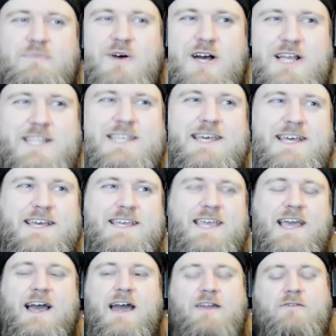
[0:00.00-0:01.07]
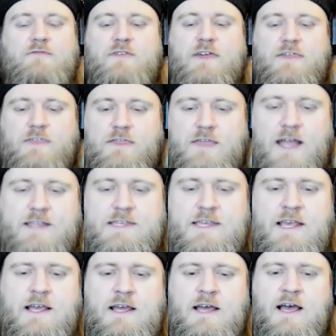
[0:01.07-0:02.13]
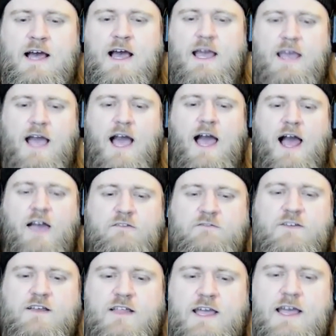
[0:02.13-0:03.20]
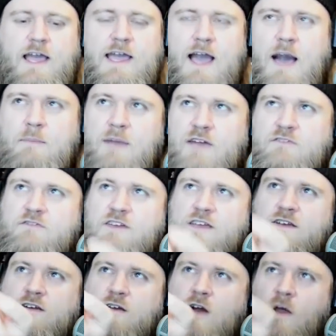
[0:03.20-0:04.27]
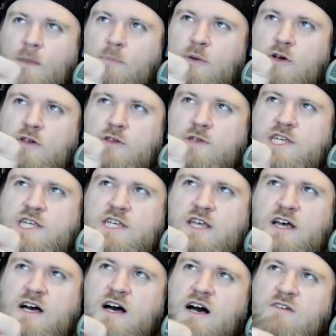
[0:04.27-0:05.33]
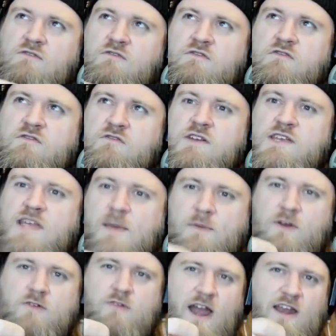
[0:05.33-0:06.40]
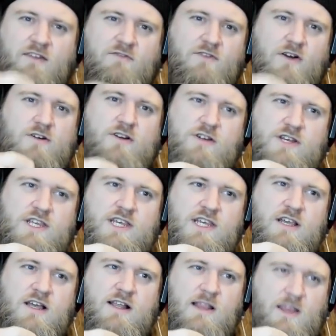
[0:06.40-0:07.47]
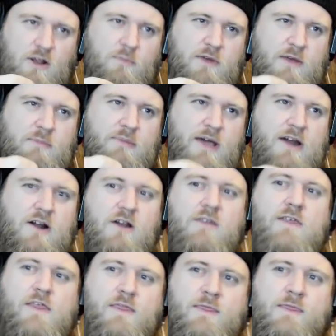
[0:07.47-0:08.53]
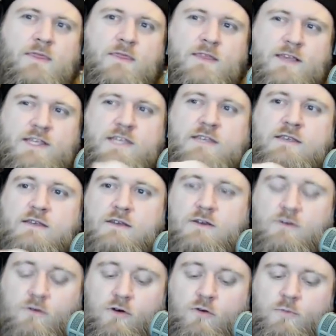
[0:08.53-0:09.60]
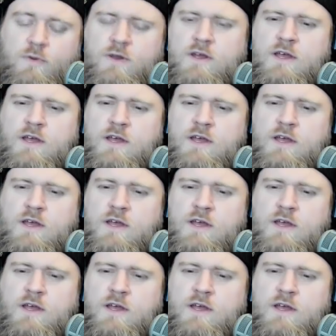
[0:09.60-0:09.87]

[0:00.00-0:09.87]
but uh, yeah, I don't think that that's. I, I, feel like I got my finger on the pulse of Democratic voters a little bit better than this group,